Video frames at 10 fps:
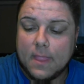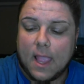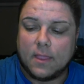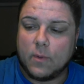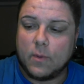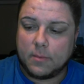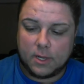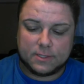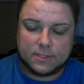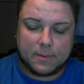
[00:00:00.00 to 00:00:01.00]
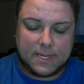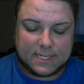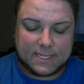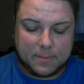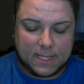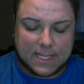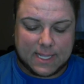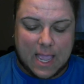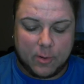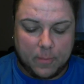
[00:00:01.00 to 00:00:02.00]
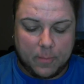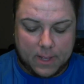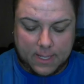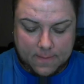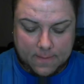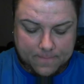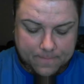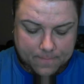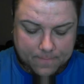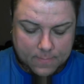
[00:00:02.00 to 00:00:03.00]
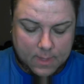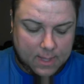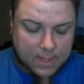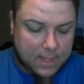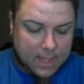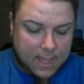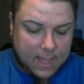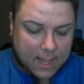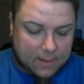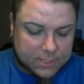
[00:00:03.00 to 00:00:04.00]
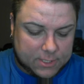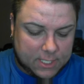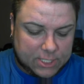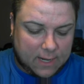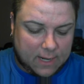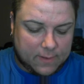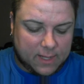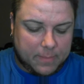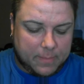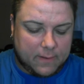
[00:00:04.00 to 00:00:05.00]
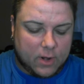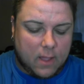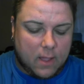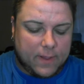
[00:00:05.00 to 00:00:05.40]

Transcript: And then what I'm going to do is I'm going to take some of this eyebrow putty, and I'm just going to shave a little bit of it off.